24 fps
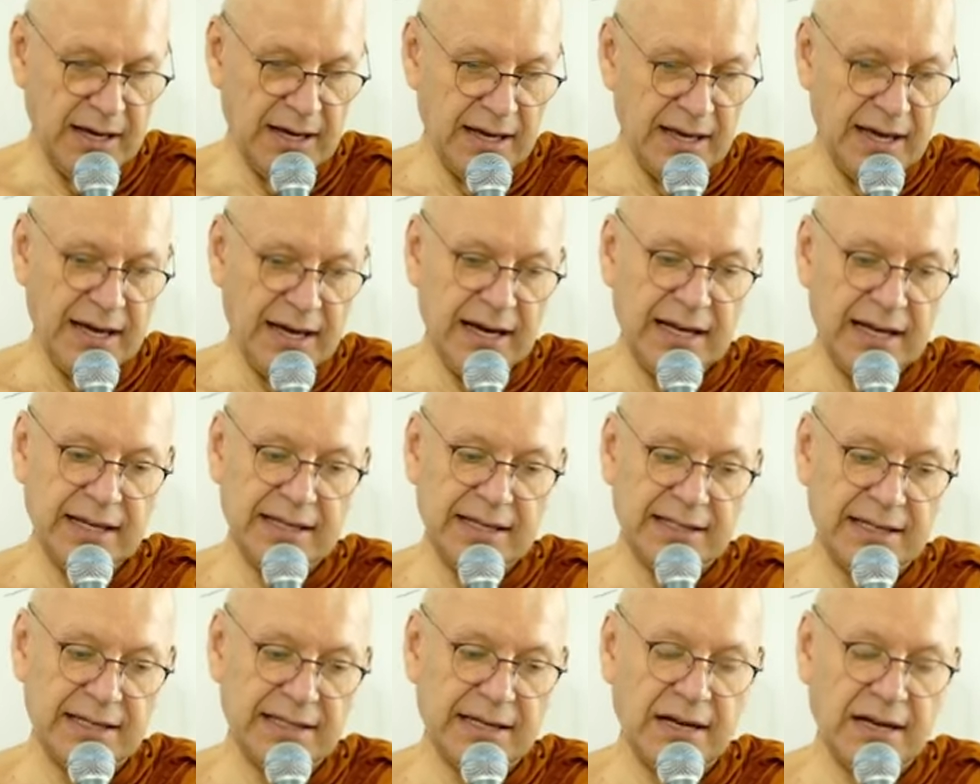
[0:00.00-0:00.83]
And
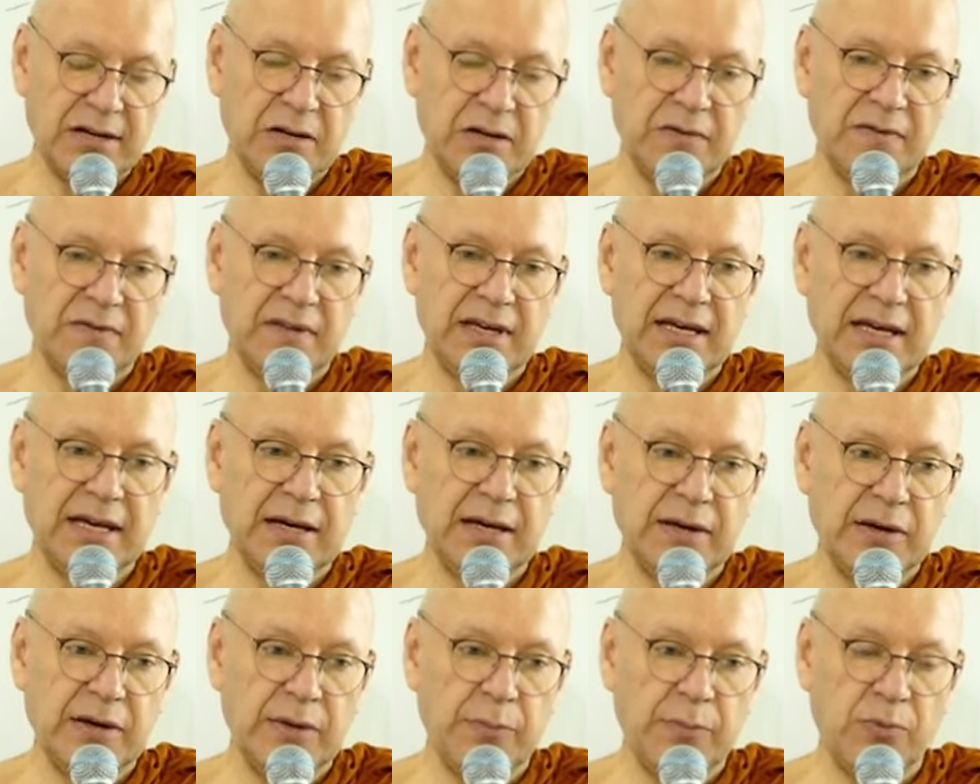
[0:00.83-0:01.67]
this is kind of
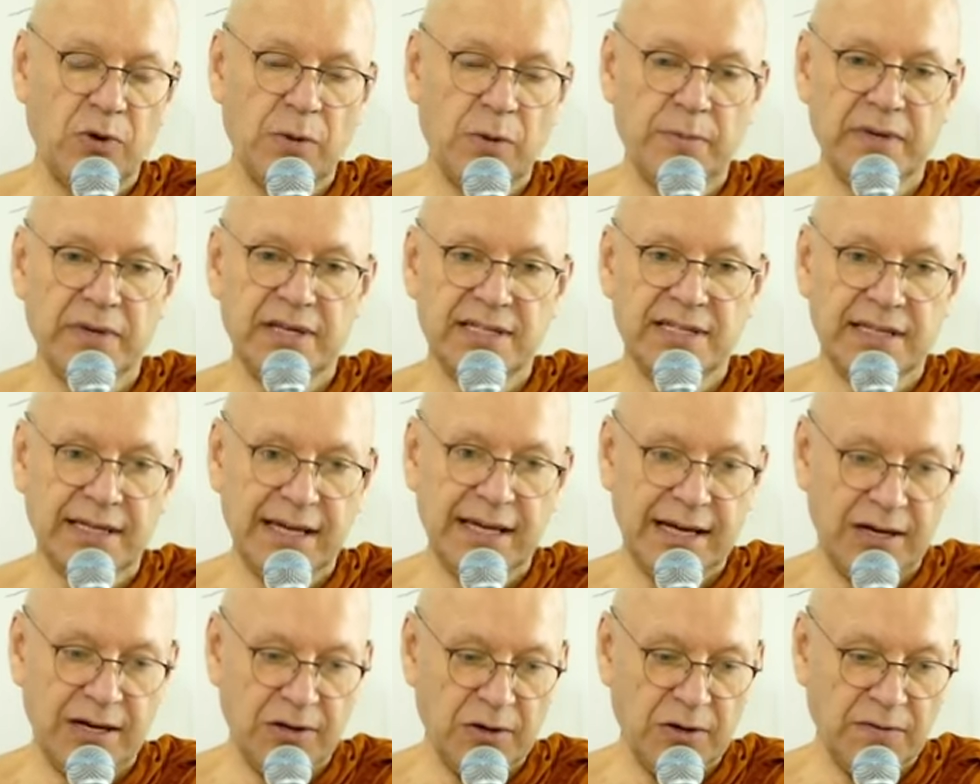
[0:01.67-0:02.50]
the promise
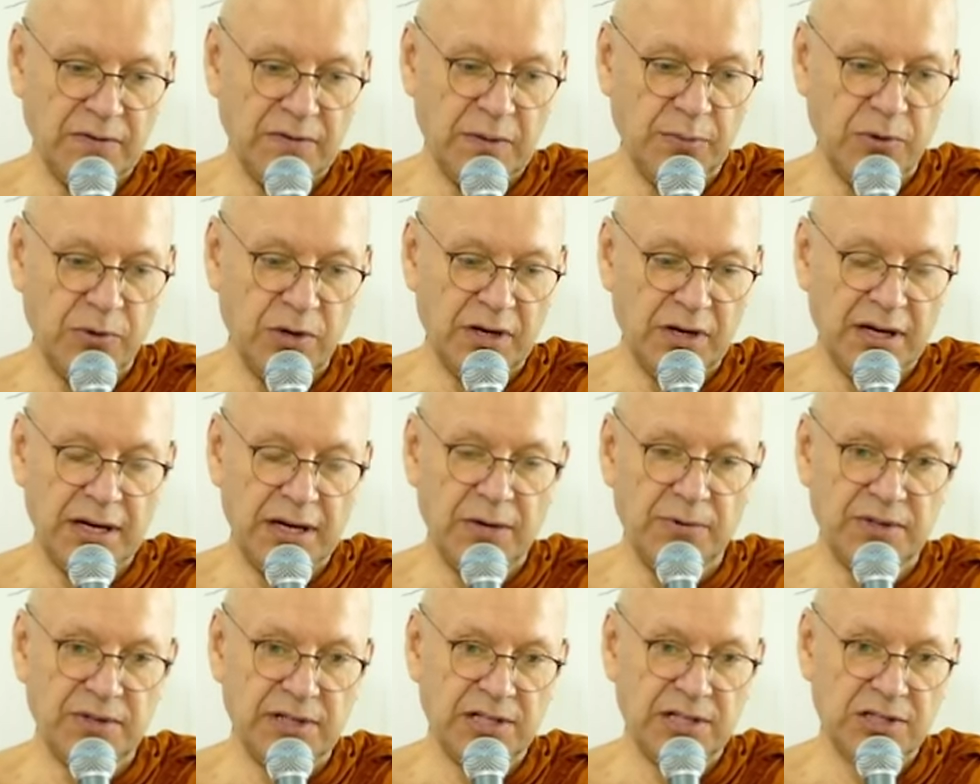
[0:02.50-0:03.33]
again of the Buddha,
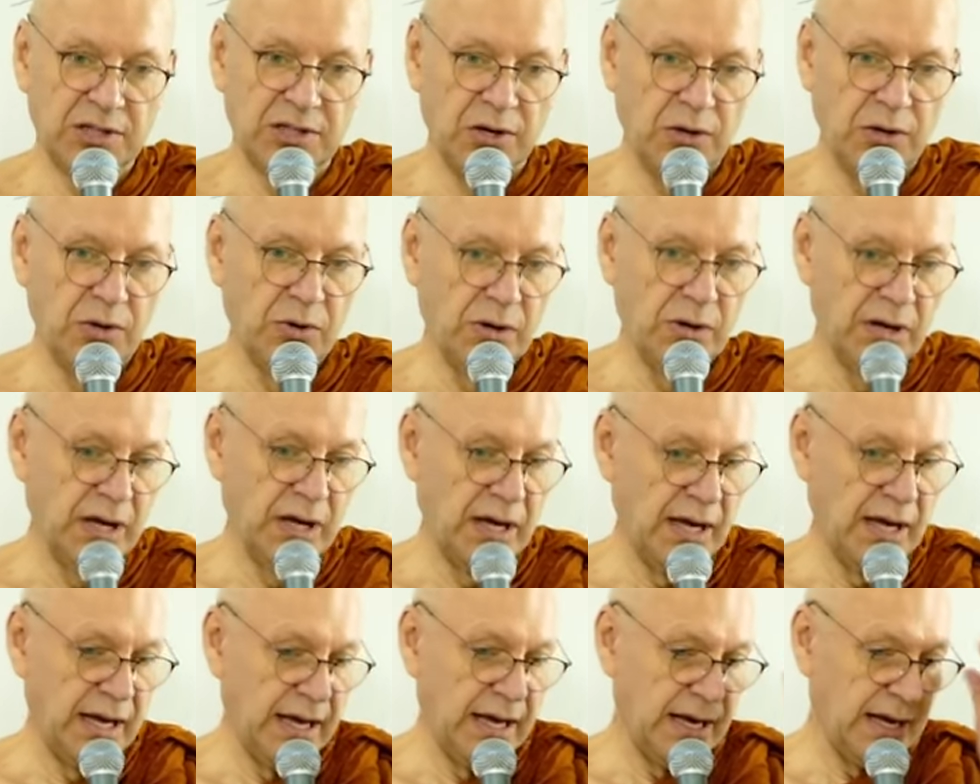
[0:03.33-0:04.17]
which is so
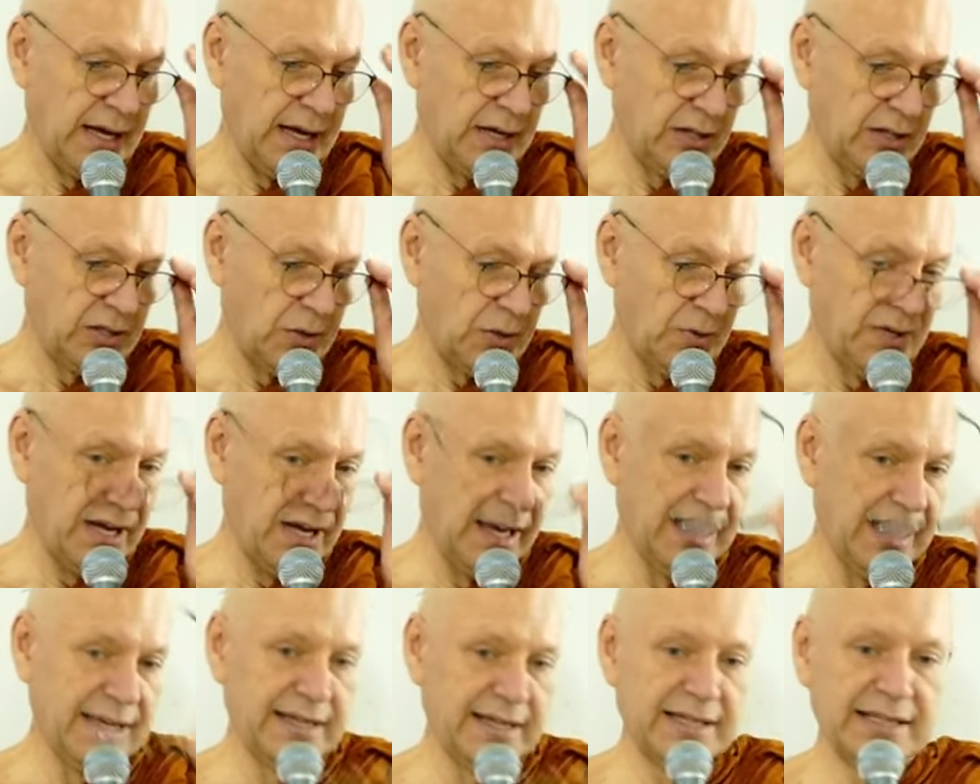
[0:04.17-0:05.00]

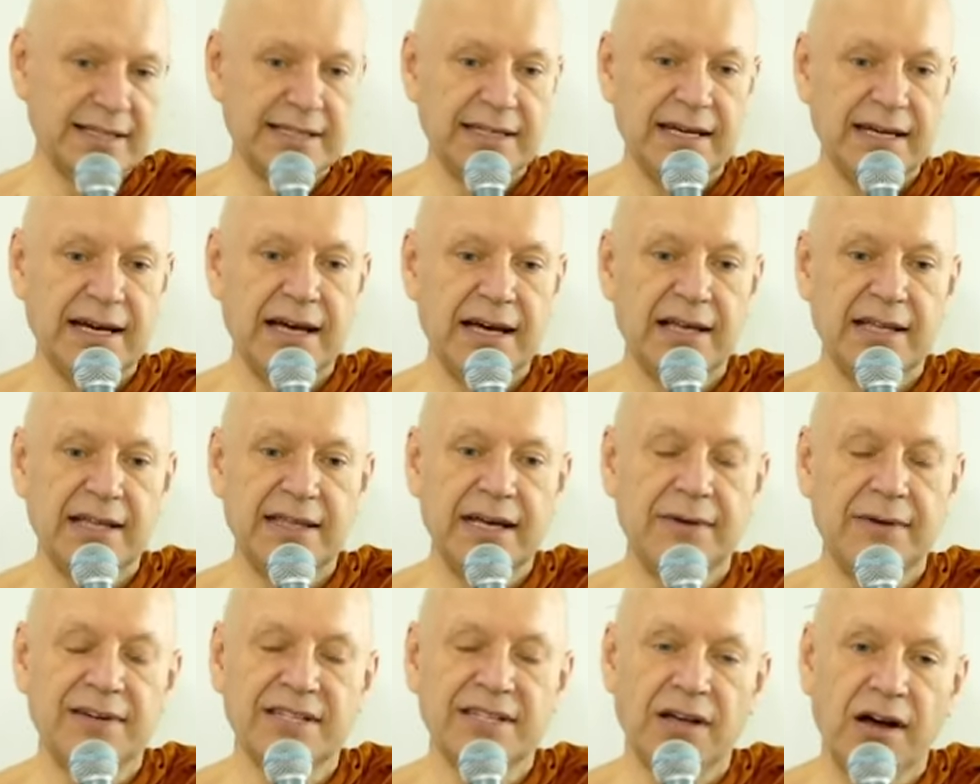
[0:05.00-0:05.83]
nice.
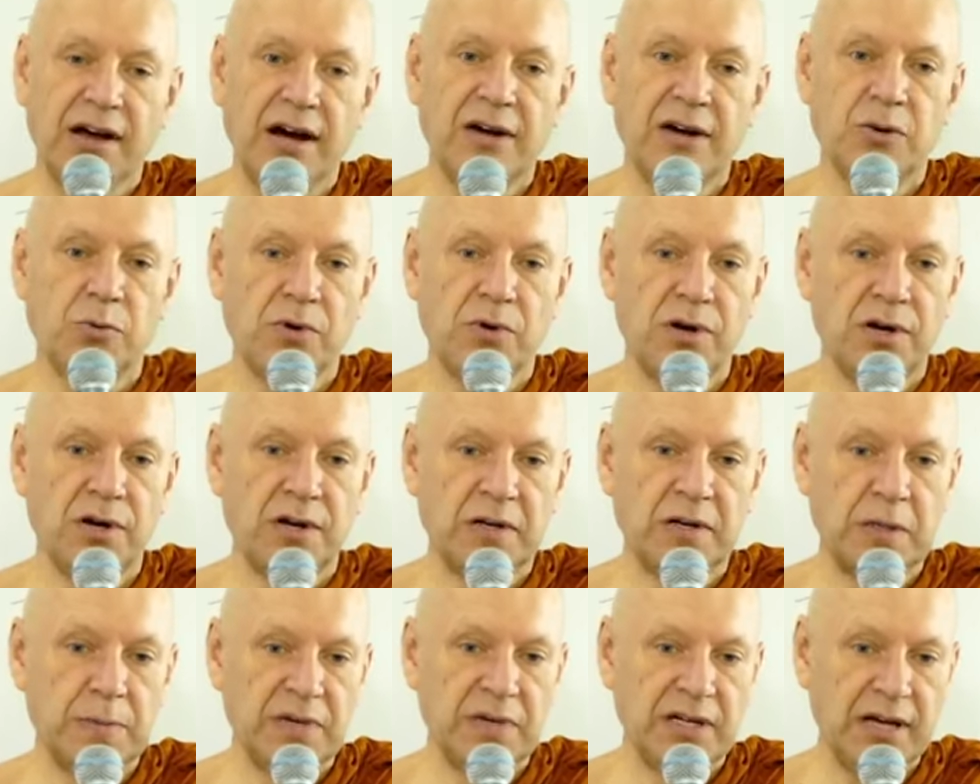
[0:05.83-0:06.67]
There is hard work
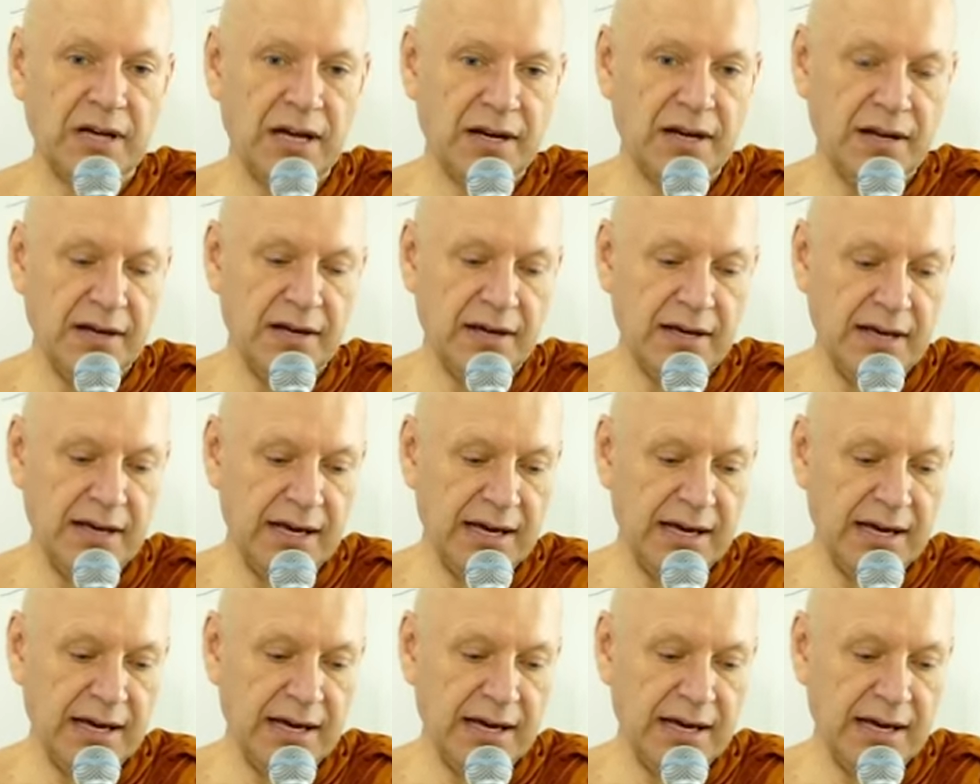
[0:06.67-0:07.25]
to be done.